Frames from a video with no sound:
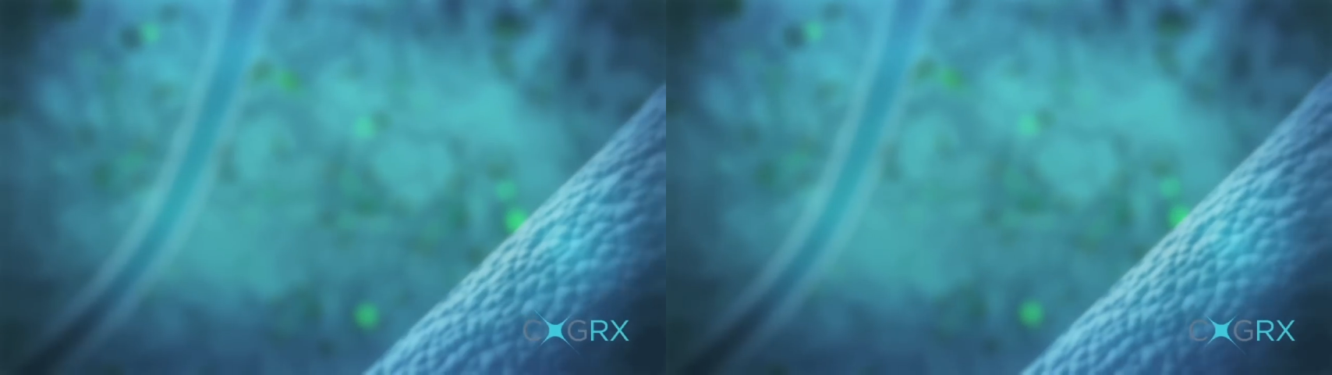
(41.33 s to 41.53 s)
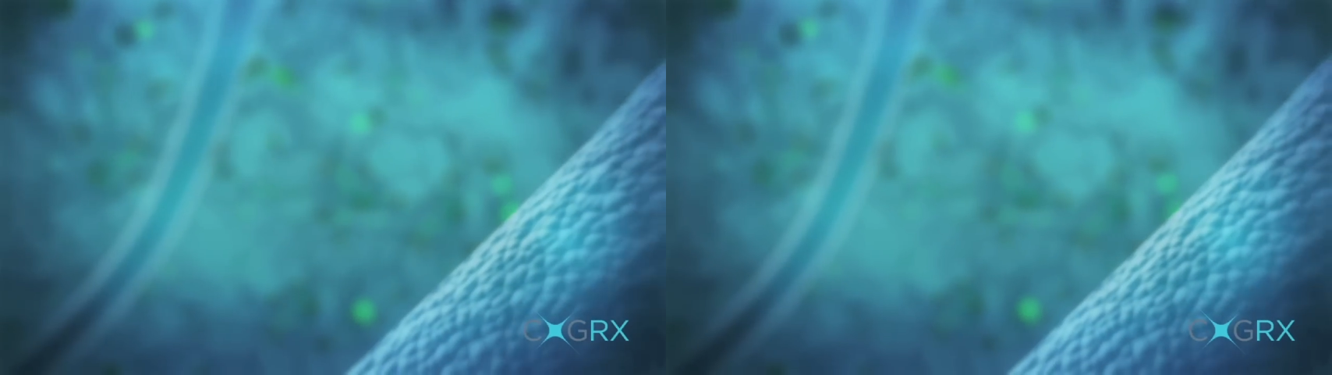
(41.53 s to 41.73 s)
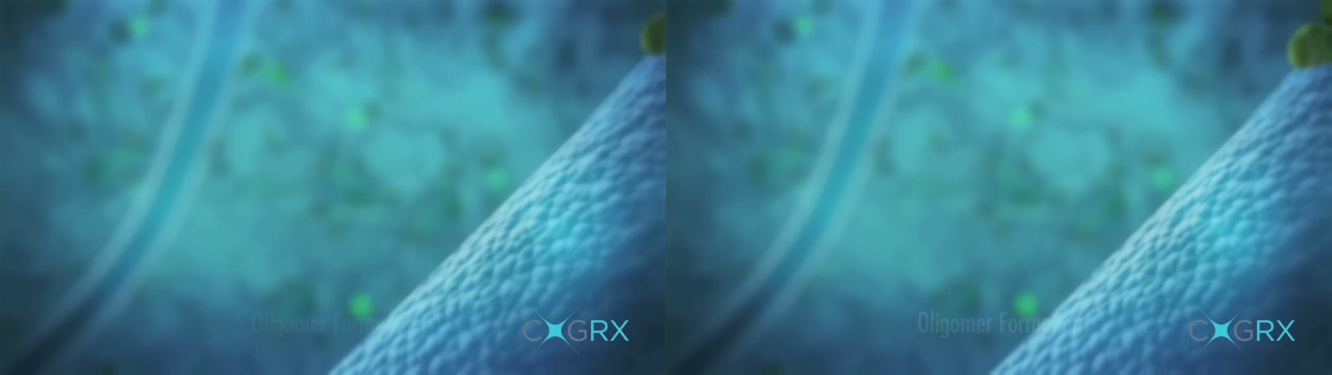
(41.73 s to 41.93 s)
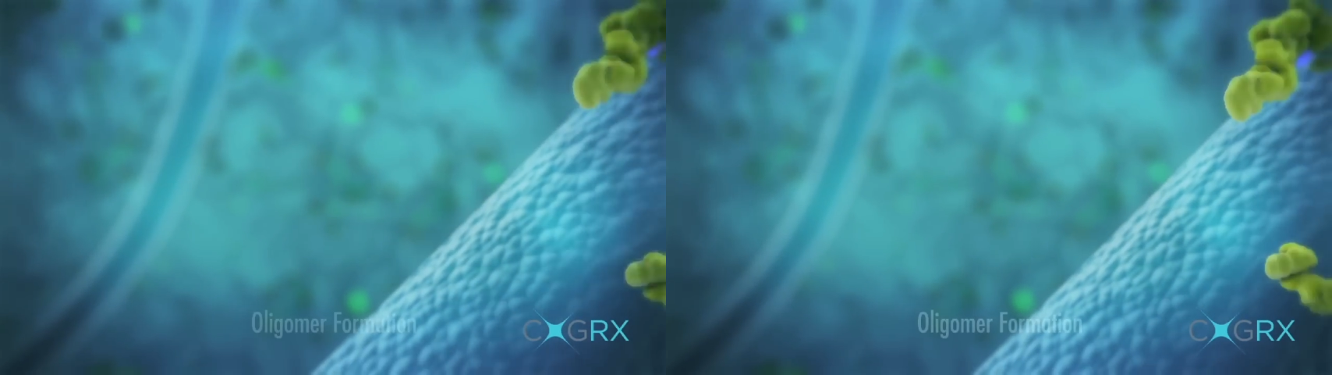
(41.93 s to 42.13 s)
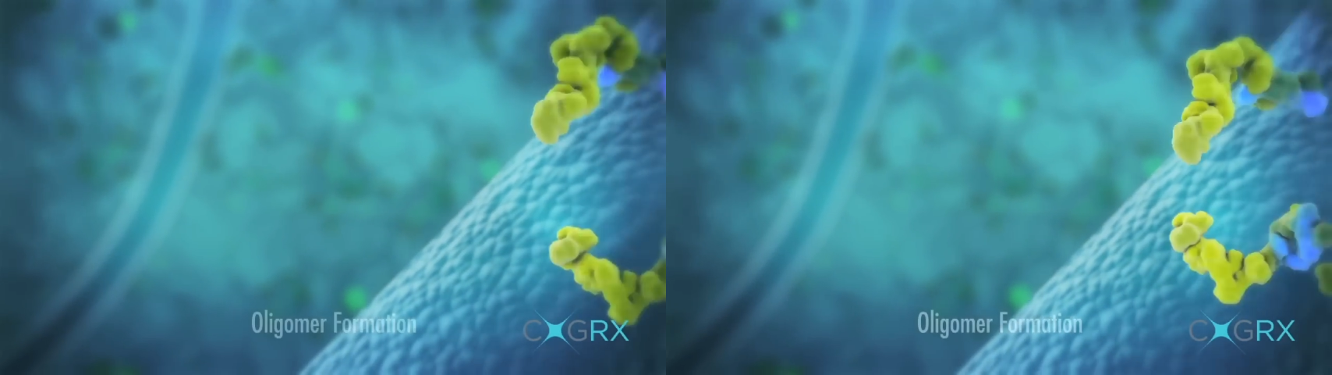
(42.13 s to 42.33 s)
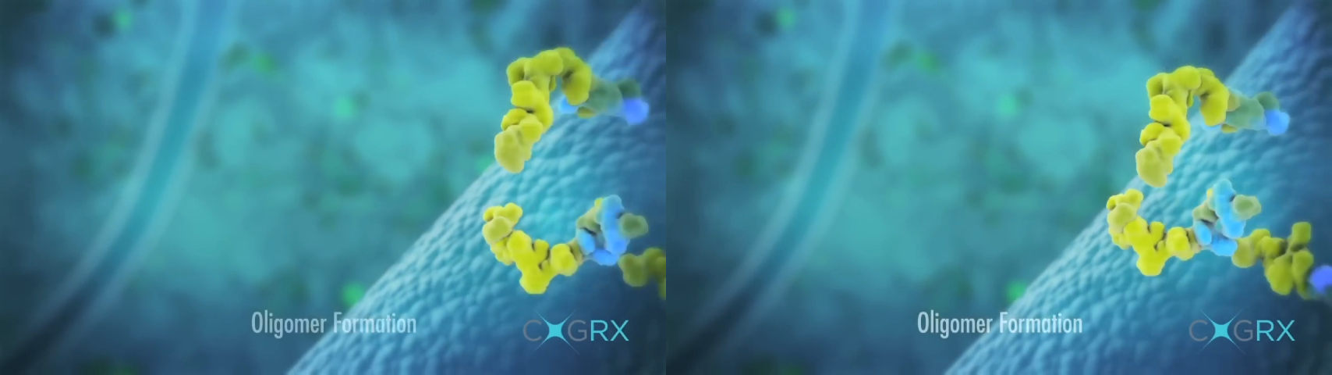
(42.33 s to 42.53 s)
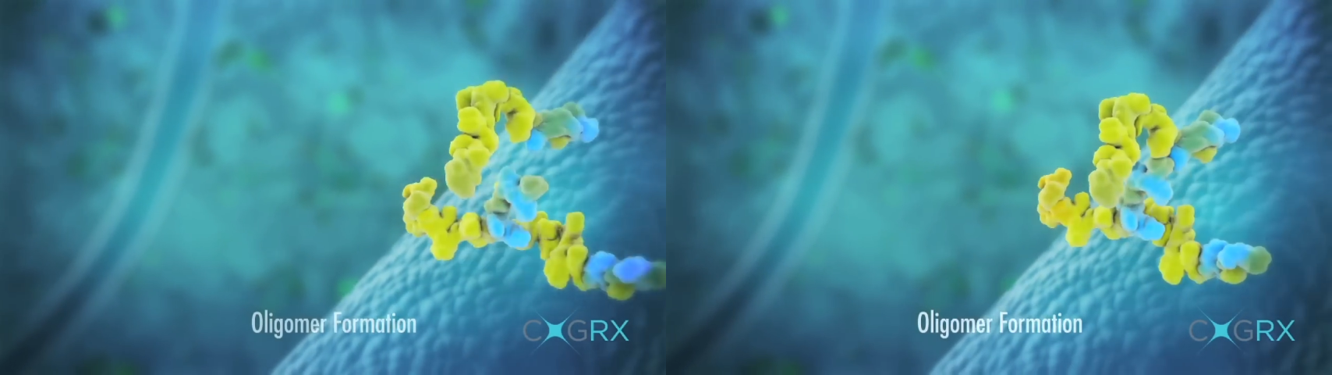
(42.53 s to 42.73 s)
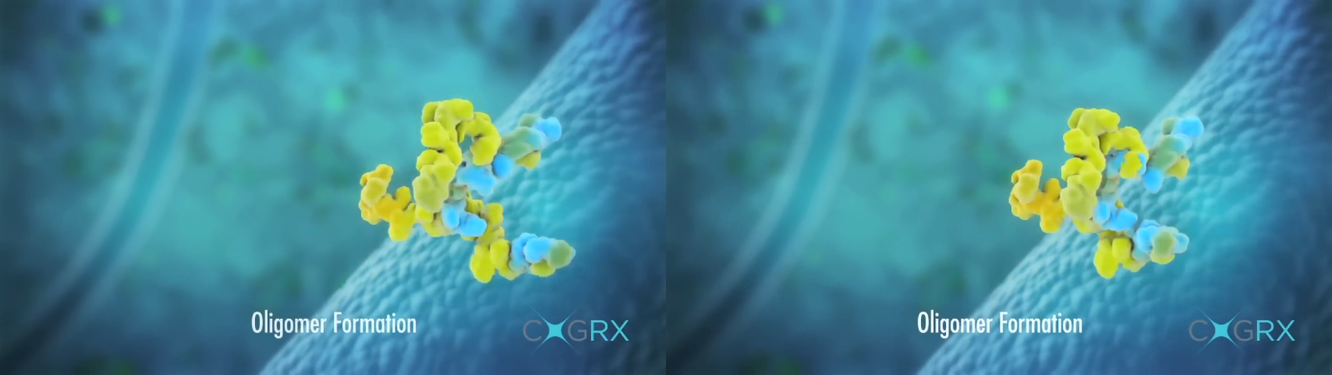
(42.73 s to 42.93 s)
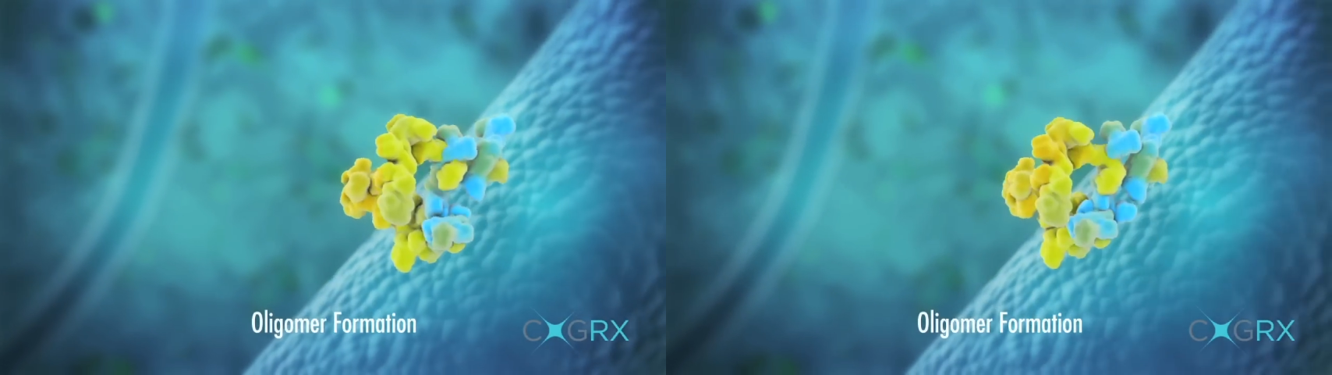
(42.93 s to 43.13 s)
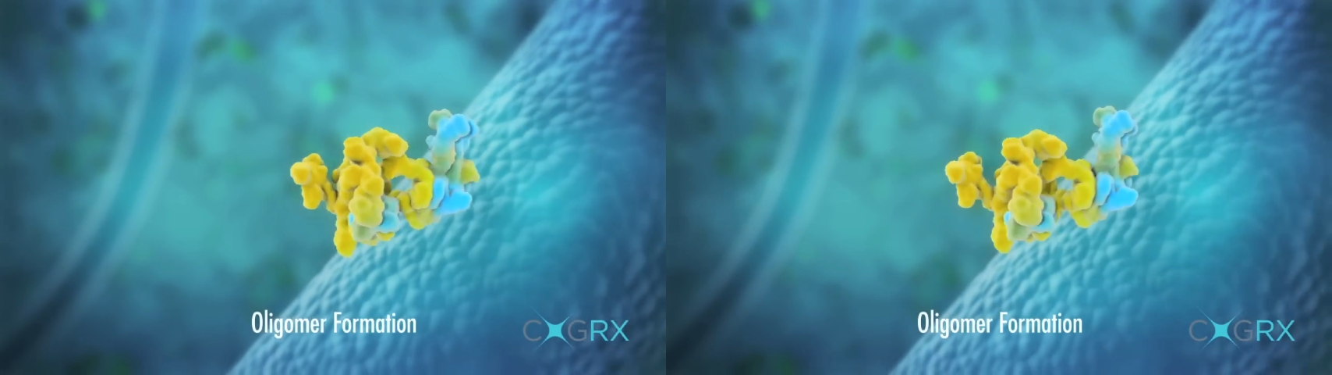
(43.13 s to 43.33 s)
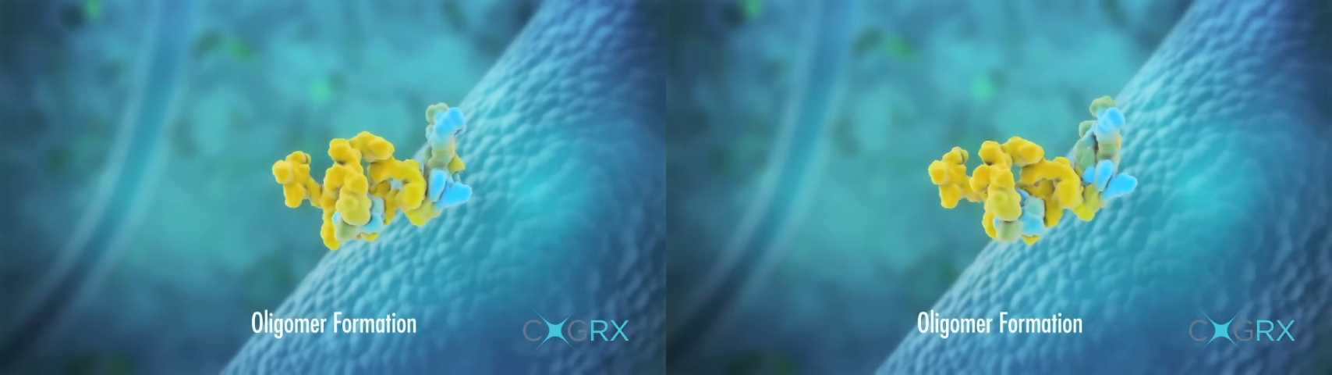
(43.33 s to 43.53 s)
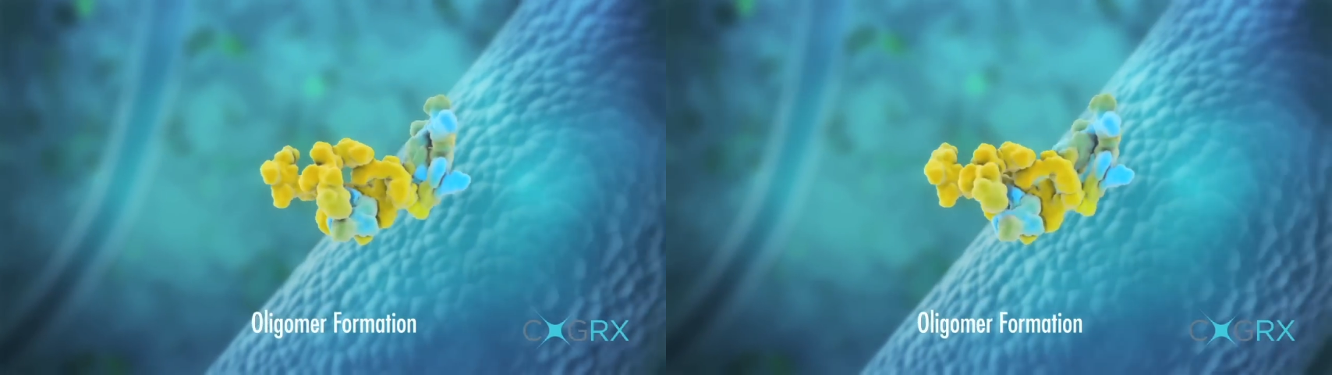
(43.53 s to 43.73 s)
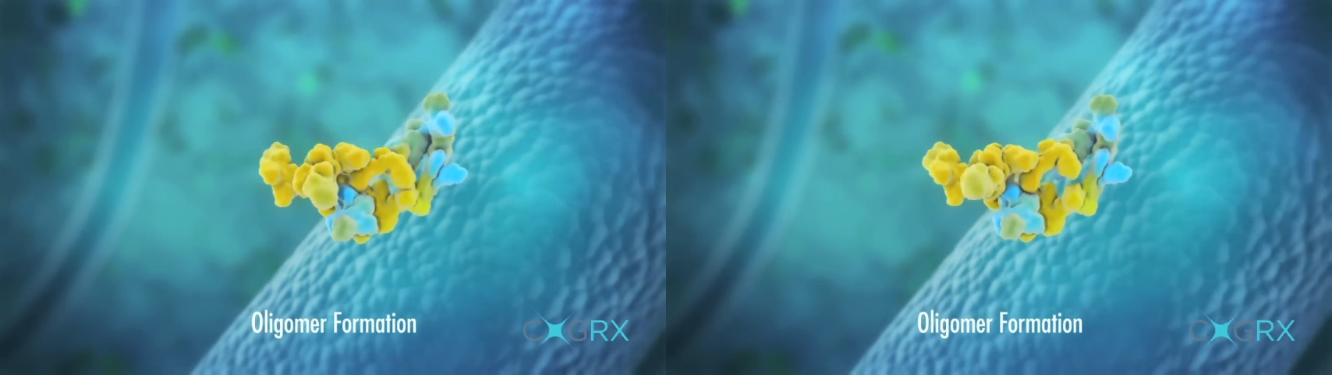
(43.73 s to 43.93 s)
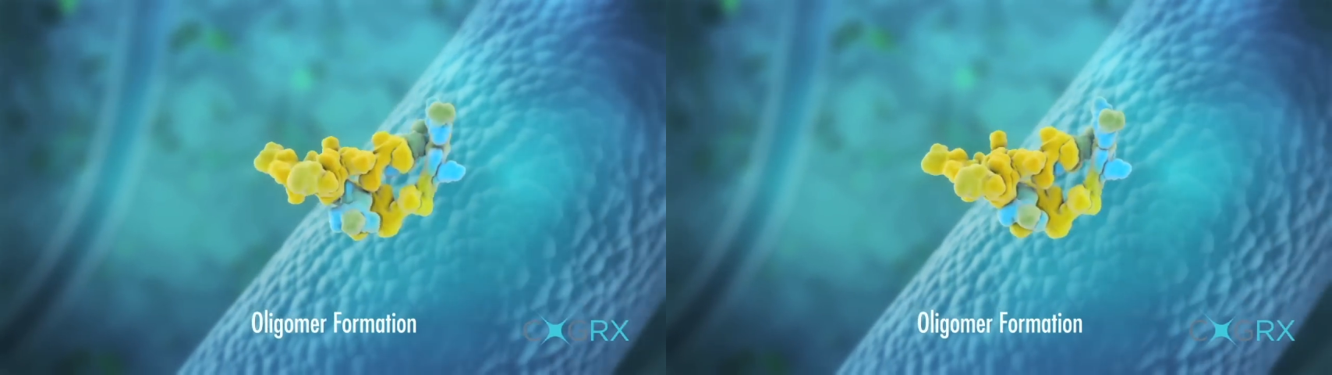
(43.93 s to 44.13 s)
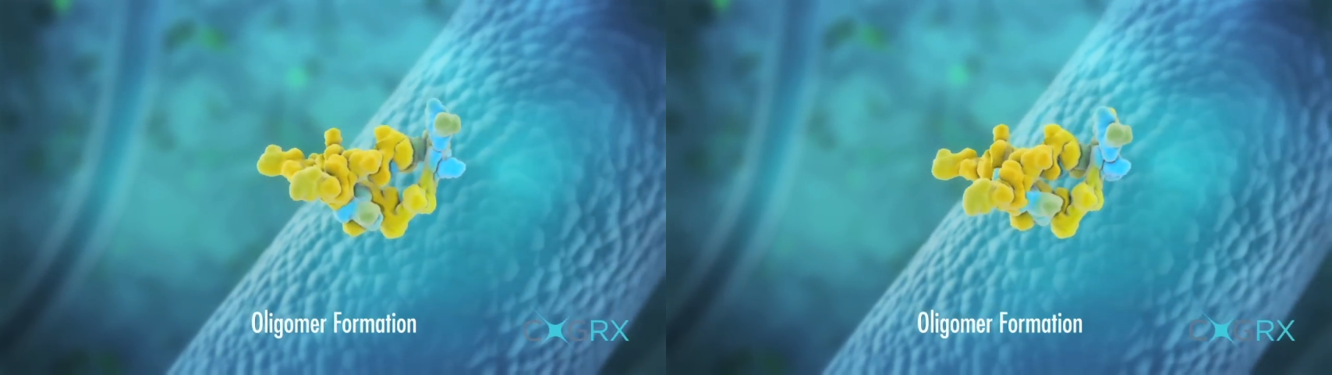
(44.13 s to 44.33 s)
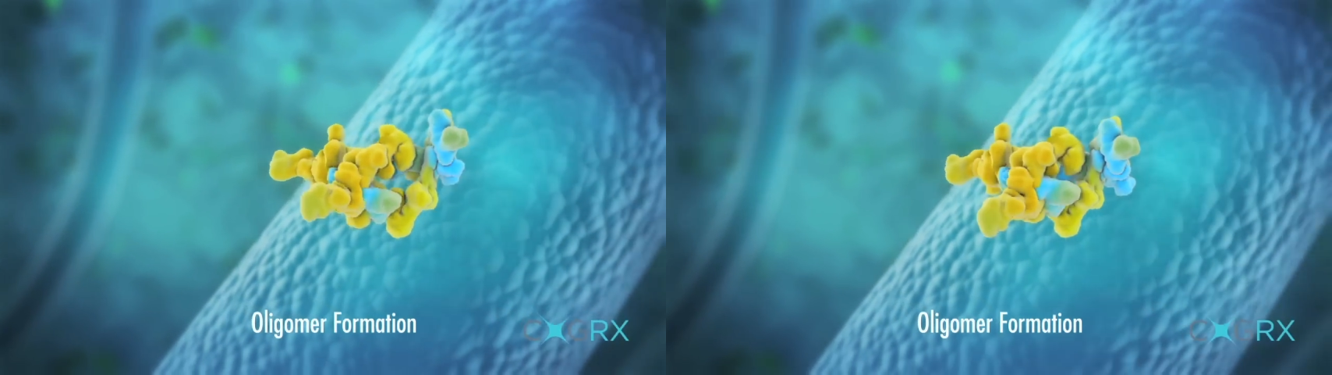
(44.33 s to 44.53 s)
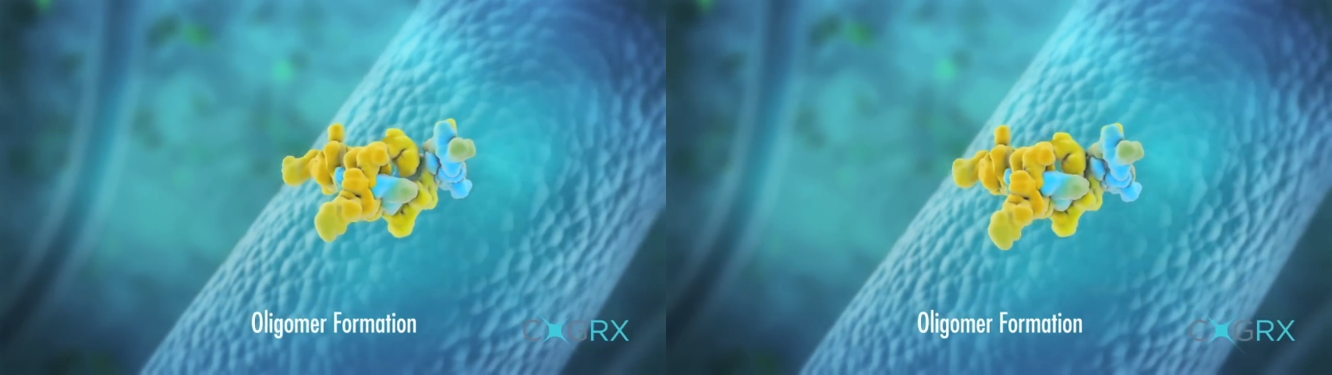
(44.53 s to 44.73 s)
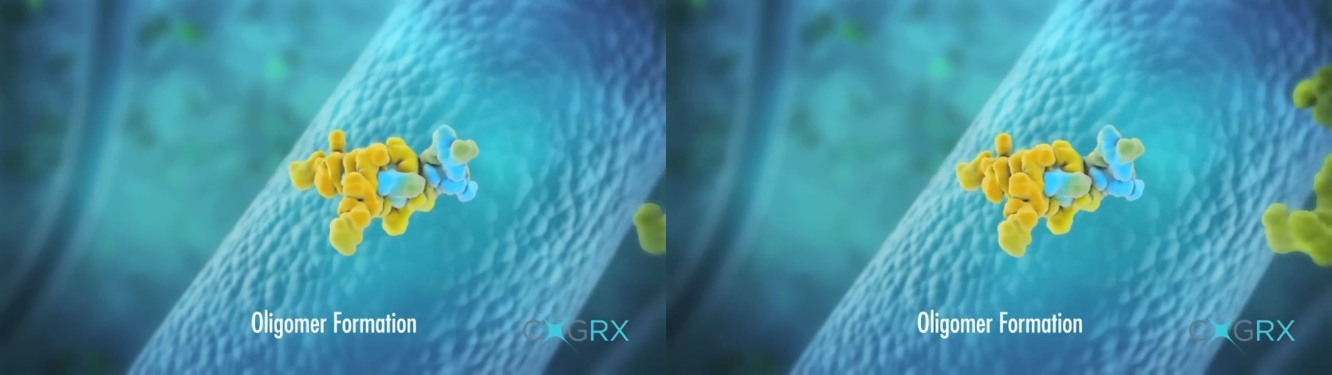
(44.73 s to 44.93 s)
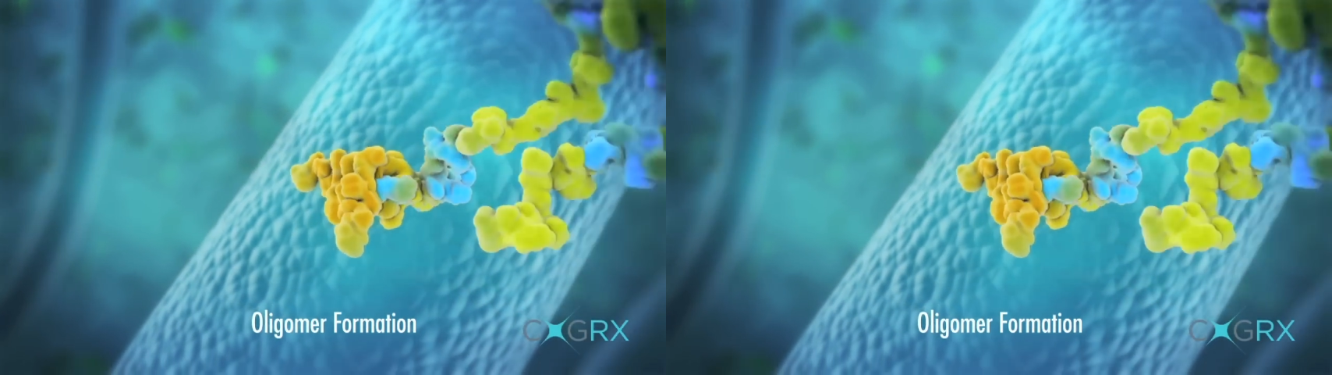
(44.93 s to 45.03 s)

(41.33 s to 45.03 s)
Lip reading: (no speaker visible)